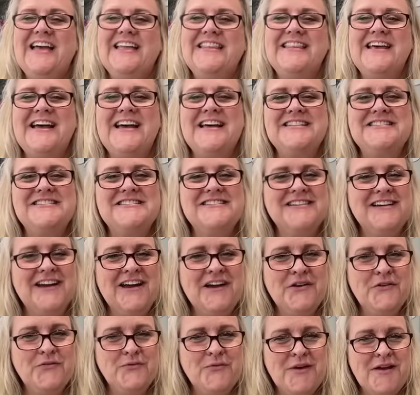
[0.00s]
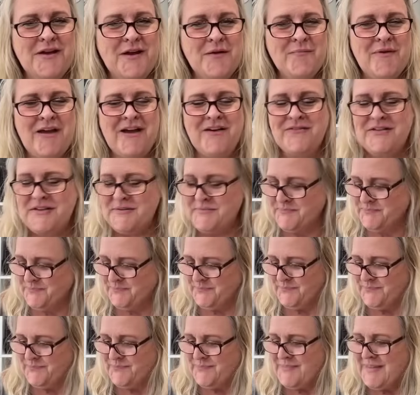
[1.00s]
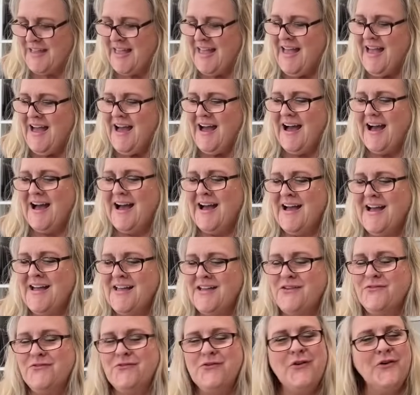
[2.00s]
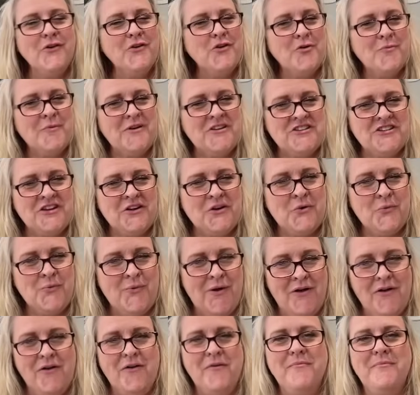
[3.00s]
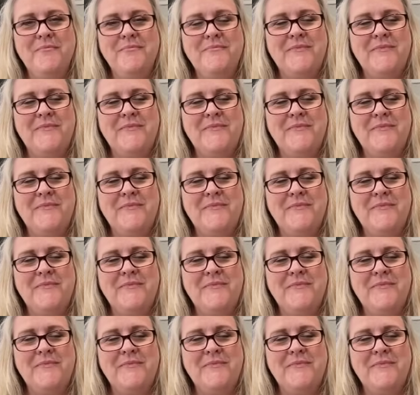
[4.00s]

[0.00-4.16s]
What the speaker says: That's the kind of week I'm having. If you are new to my channel, welcome.